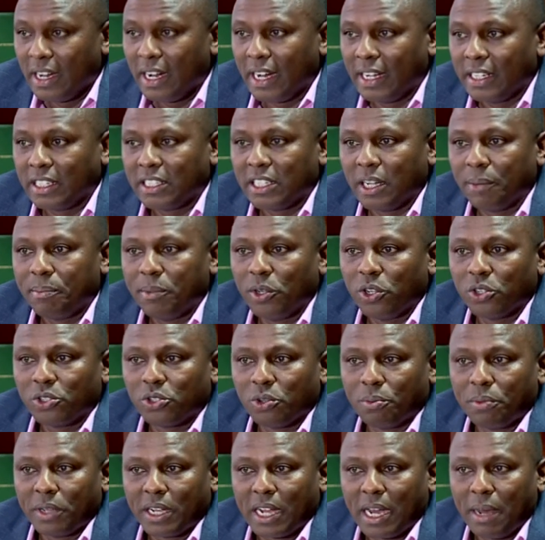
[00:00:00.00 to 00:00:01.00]
and shall be
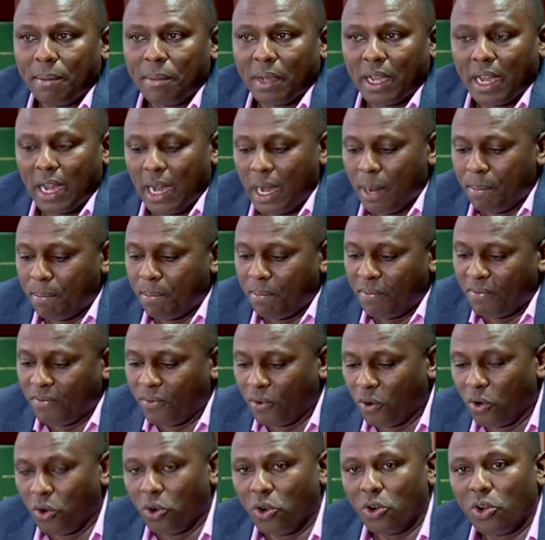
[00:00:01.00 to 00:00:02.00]
also be coming up
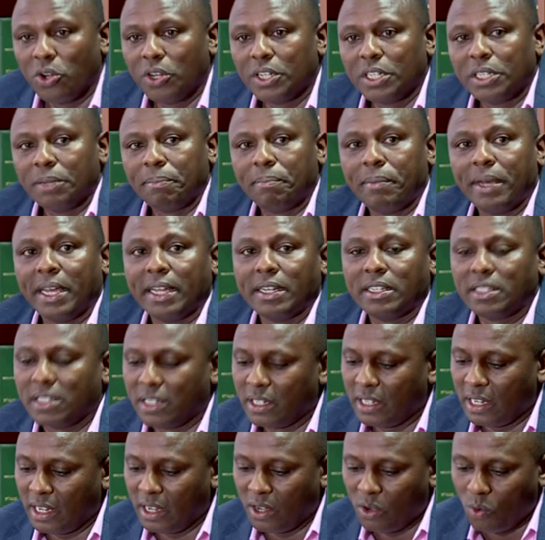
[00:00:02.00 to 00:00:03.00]
for
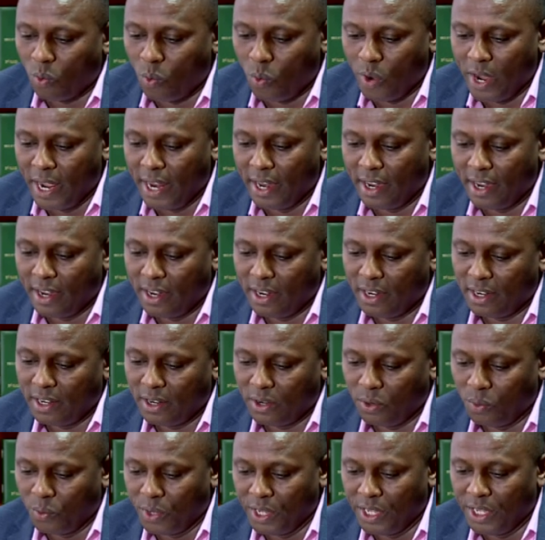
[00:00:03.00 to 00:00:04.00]
debate when
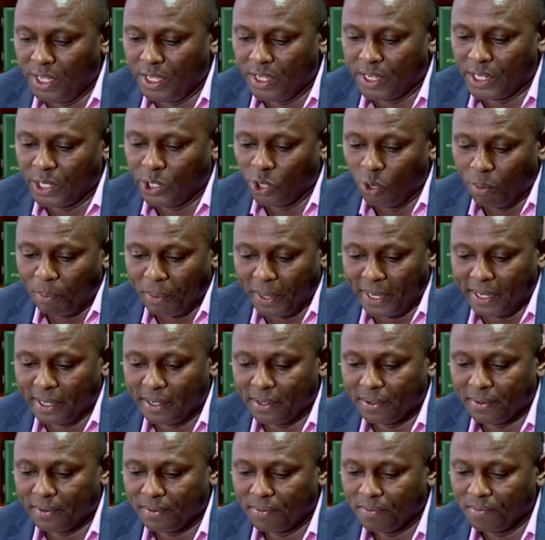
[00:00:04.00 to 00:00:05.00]
we reopen,
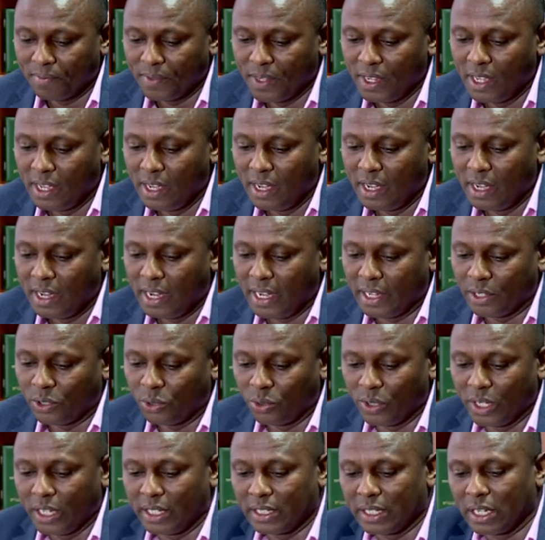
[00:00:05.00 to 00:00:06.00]
as
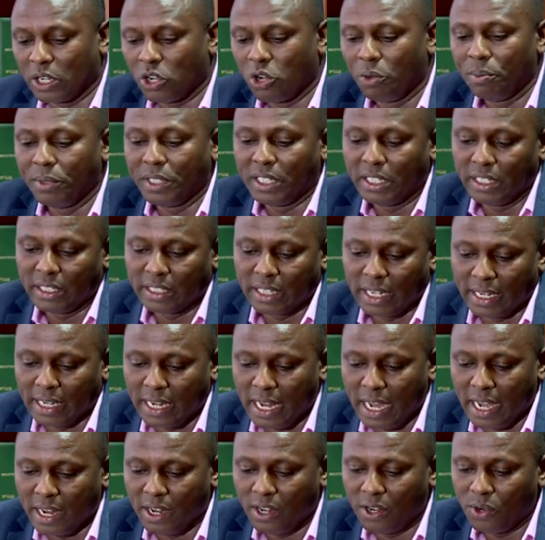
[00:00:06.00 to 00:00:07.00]
soon as the committees are
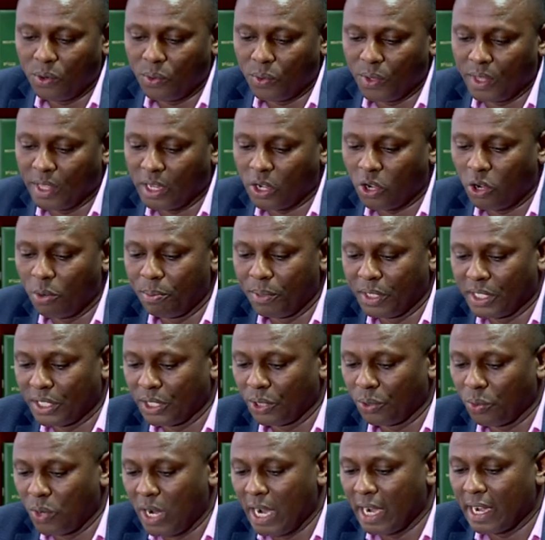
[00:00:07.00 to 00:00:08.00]
done with the
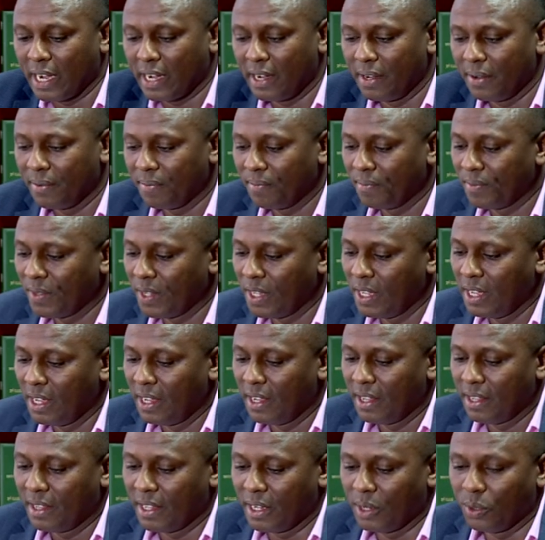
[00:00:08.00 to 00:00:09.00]
committee work.
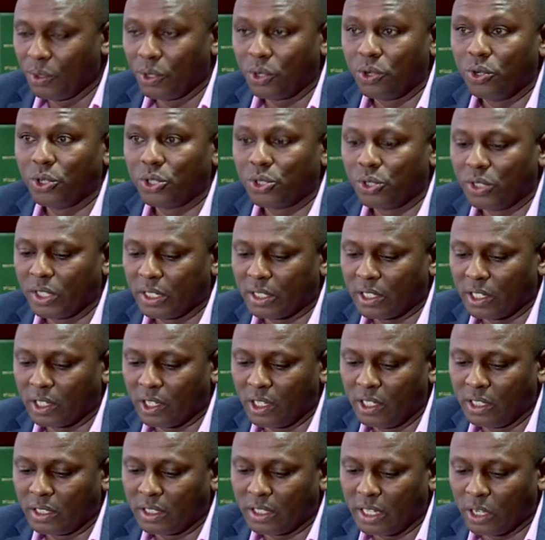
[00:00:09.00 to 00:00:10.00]
Then we'll go to the
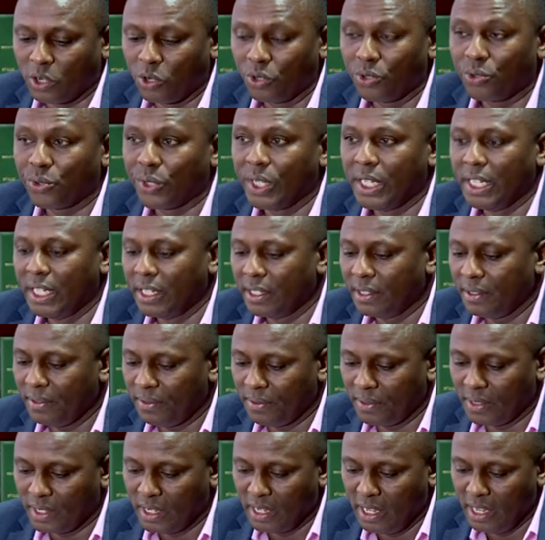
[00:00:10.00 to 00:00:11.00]
its second reading
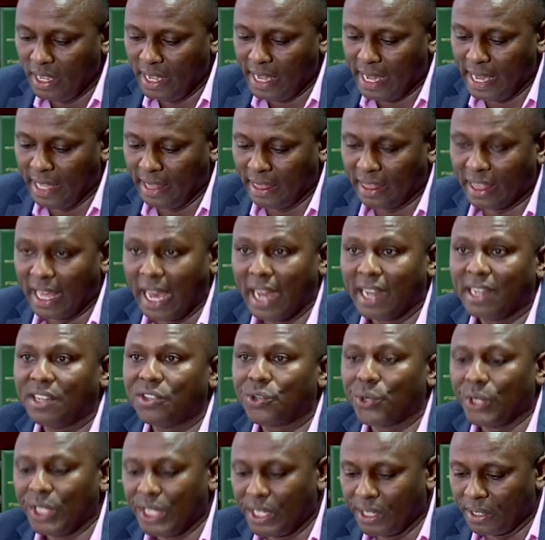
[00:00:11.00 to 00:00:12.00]
and
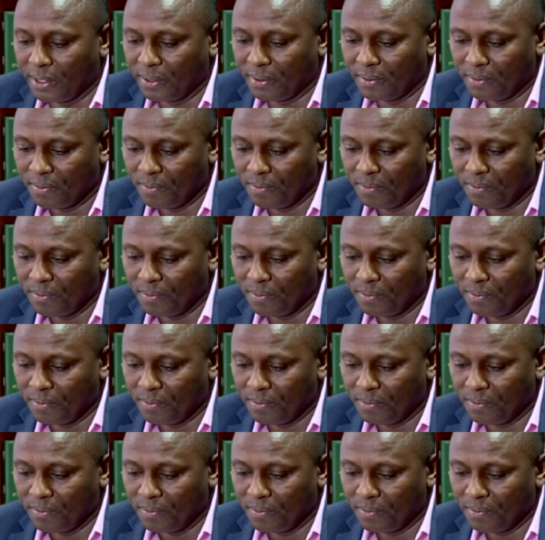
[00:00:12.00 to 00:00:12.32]
third reading.